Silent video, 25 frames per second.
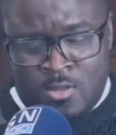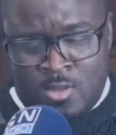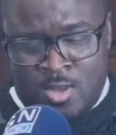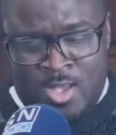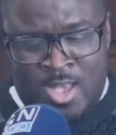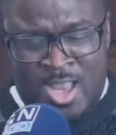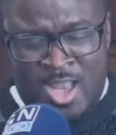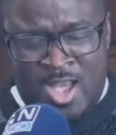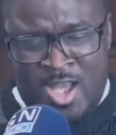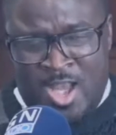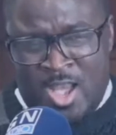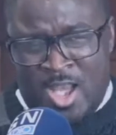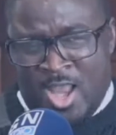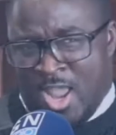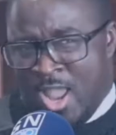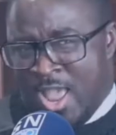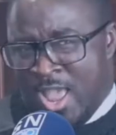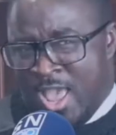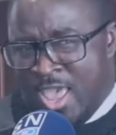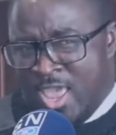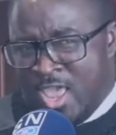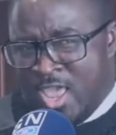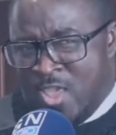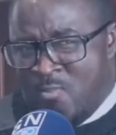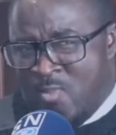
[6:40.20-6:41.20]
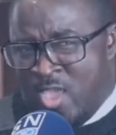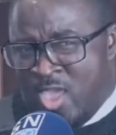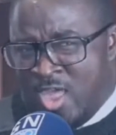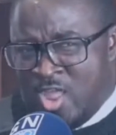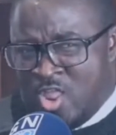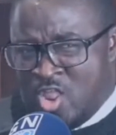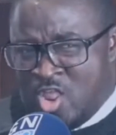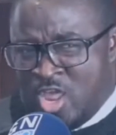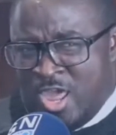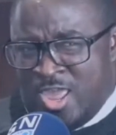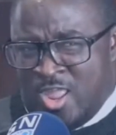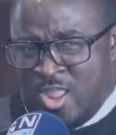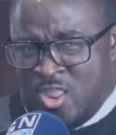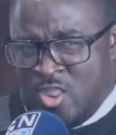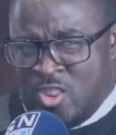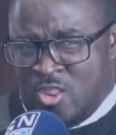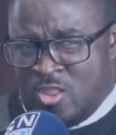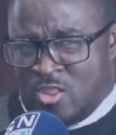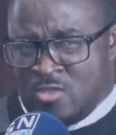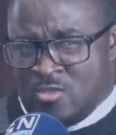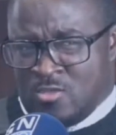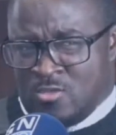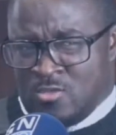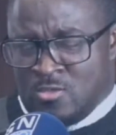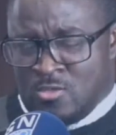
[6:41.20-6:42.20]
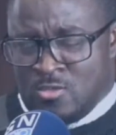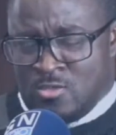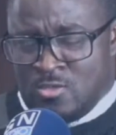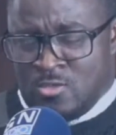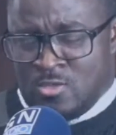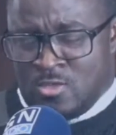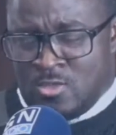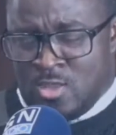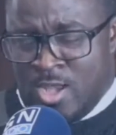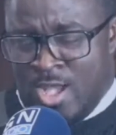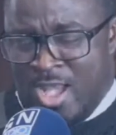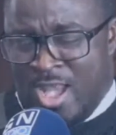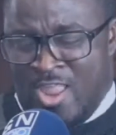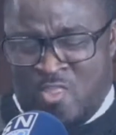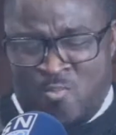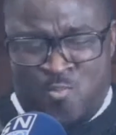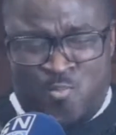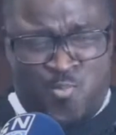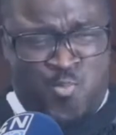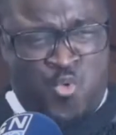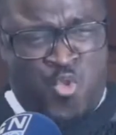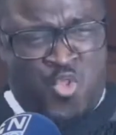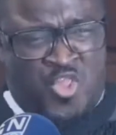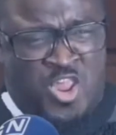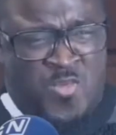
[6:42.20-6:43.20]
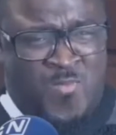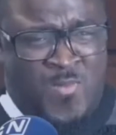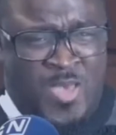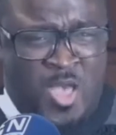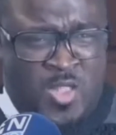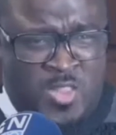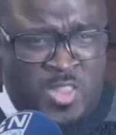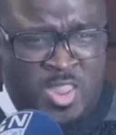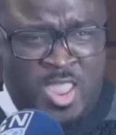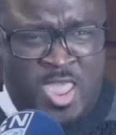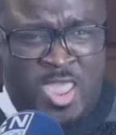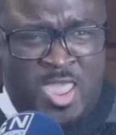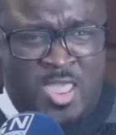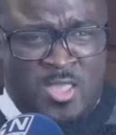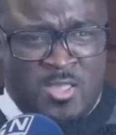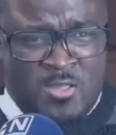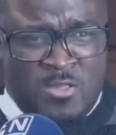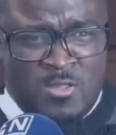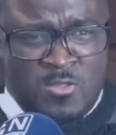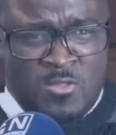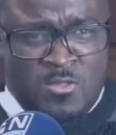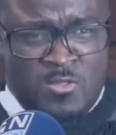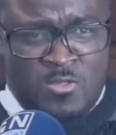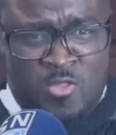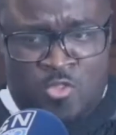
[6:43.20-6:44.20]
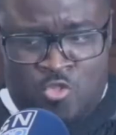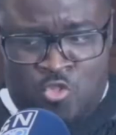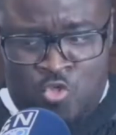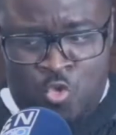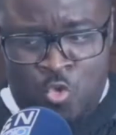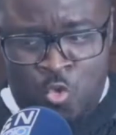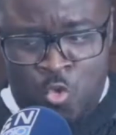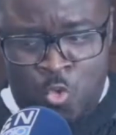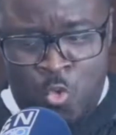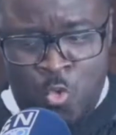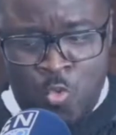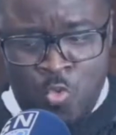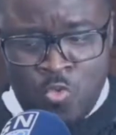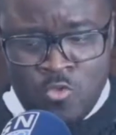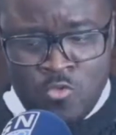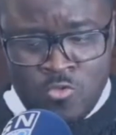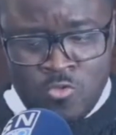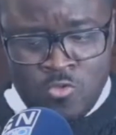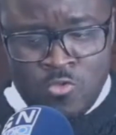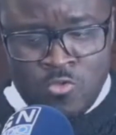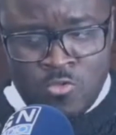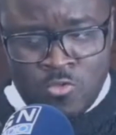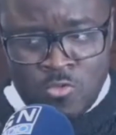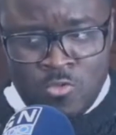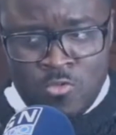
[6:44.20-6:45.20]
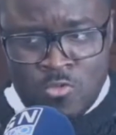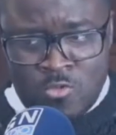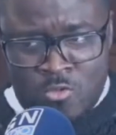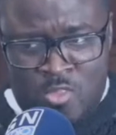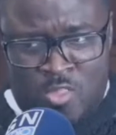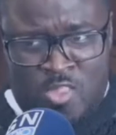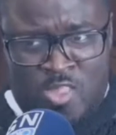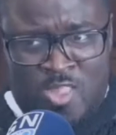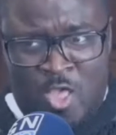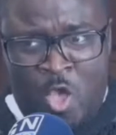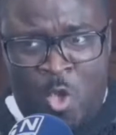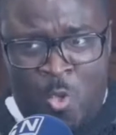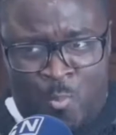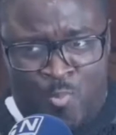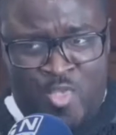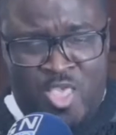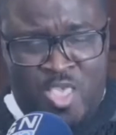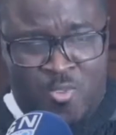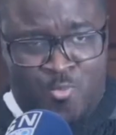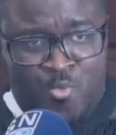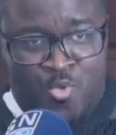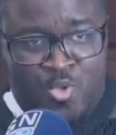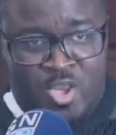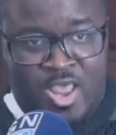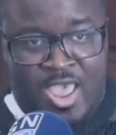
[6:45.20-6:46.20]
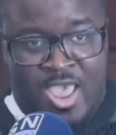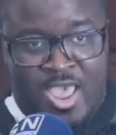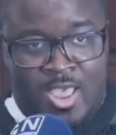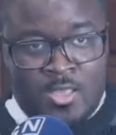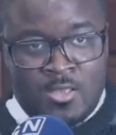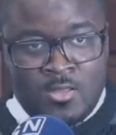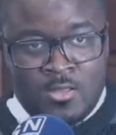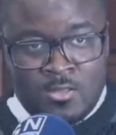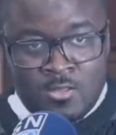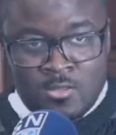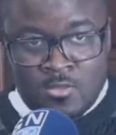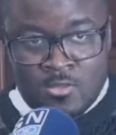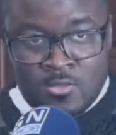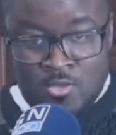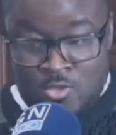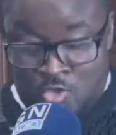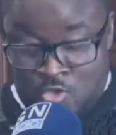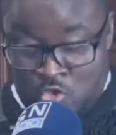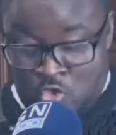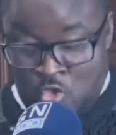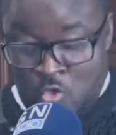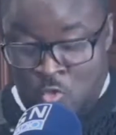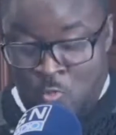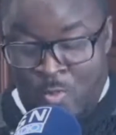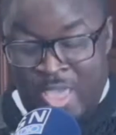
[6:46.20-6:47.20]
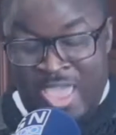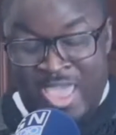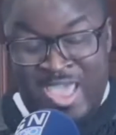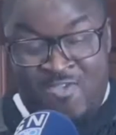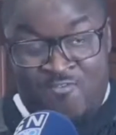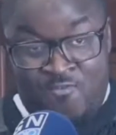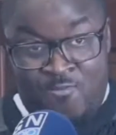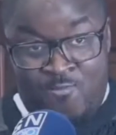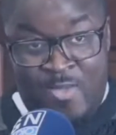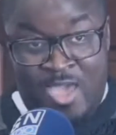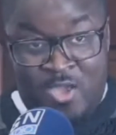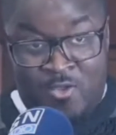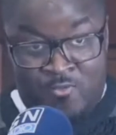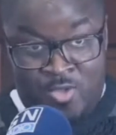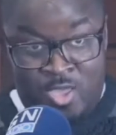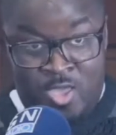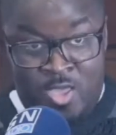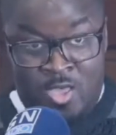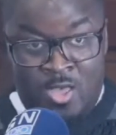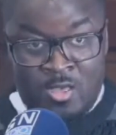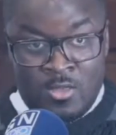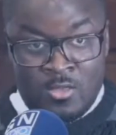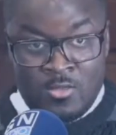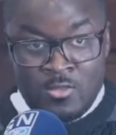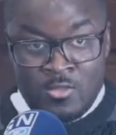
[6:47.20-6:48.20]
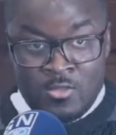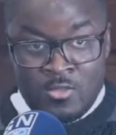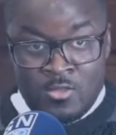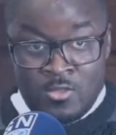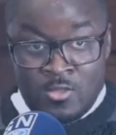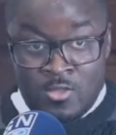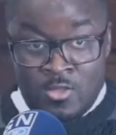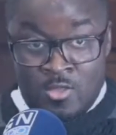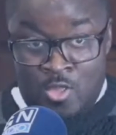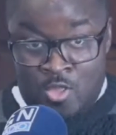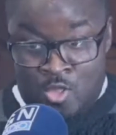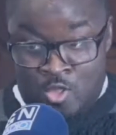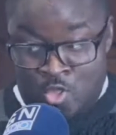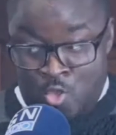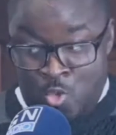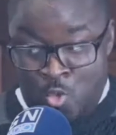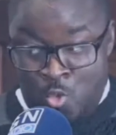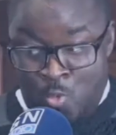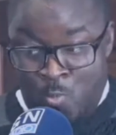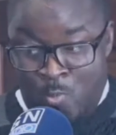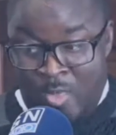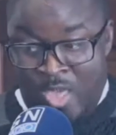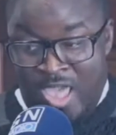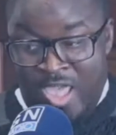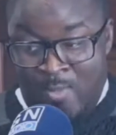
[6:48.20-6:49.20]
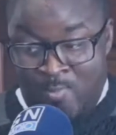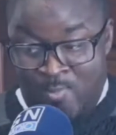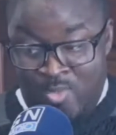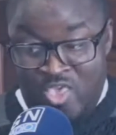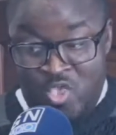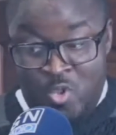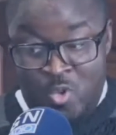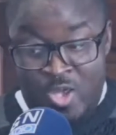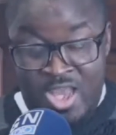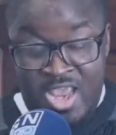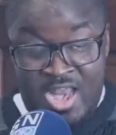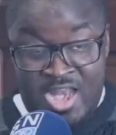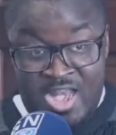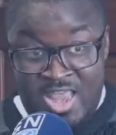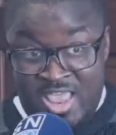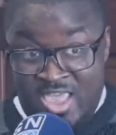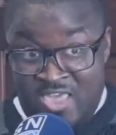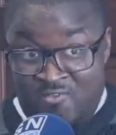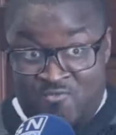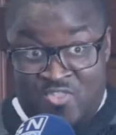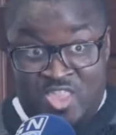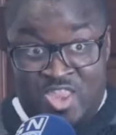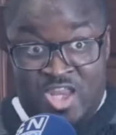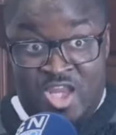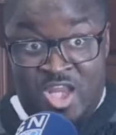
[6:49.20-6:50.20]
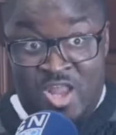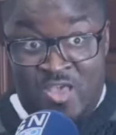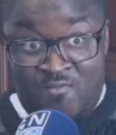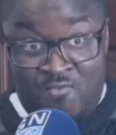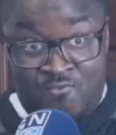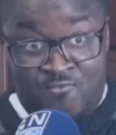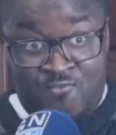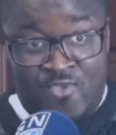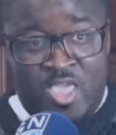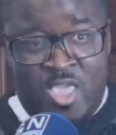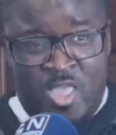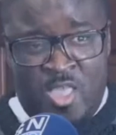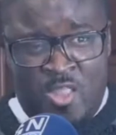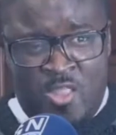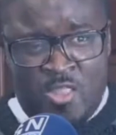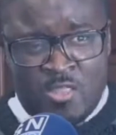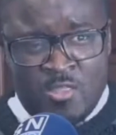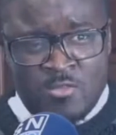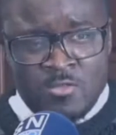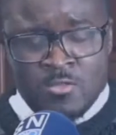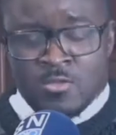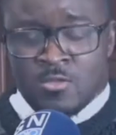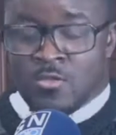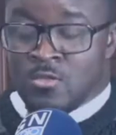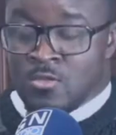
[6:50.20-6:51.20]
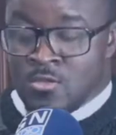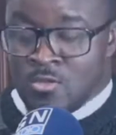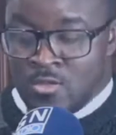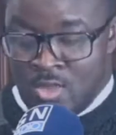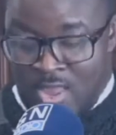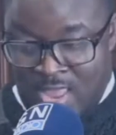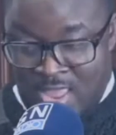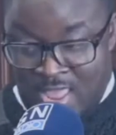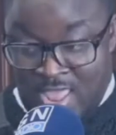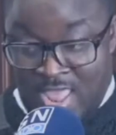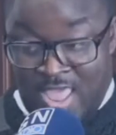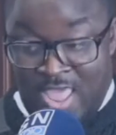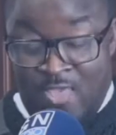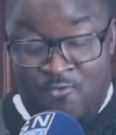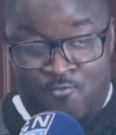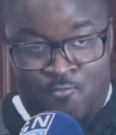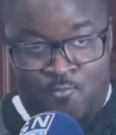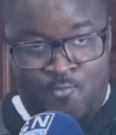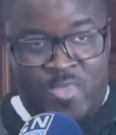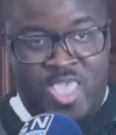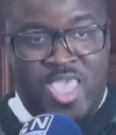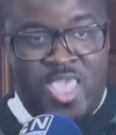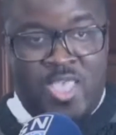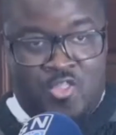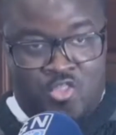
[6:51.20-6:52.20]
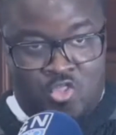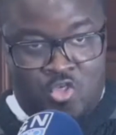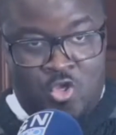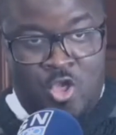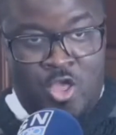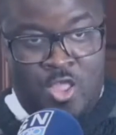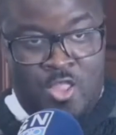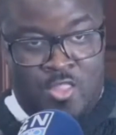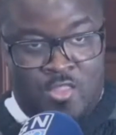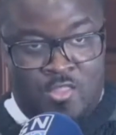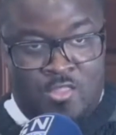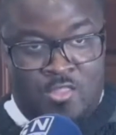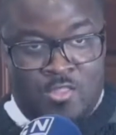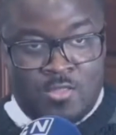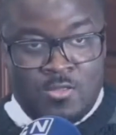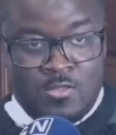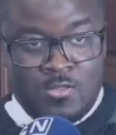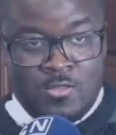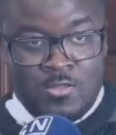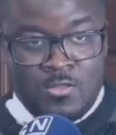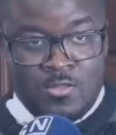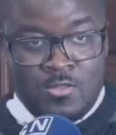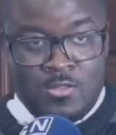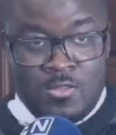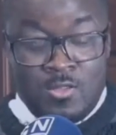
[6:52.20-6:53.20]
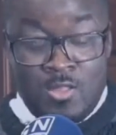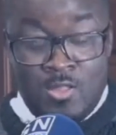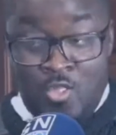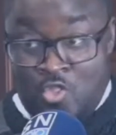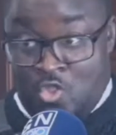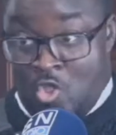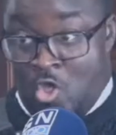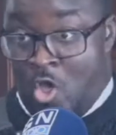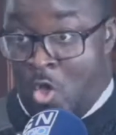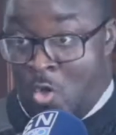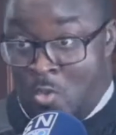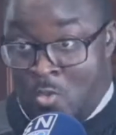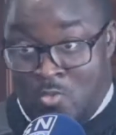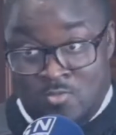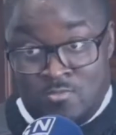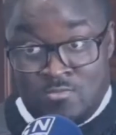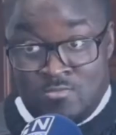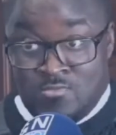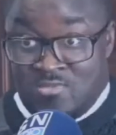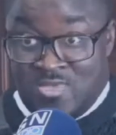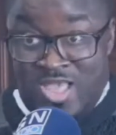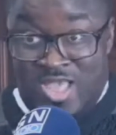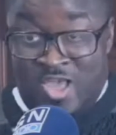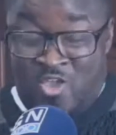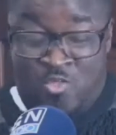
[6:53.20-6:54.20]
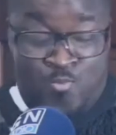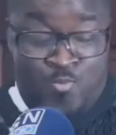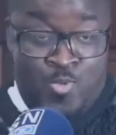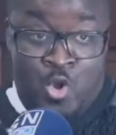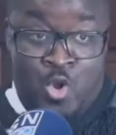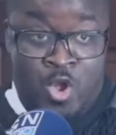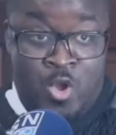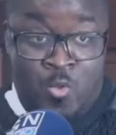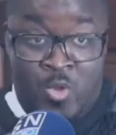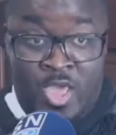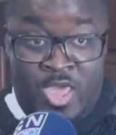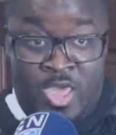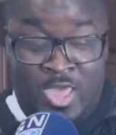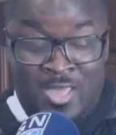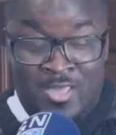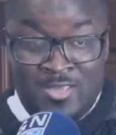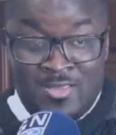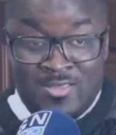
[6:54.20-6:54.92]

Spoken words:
that guy can make a change, let's push him out there to tell people that you may have a barrier, you may be uniquely gifted in other things, give me a chance. So I was blown away.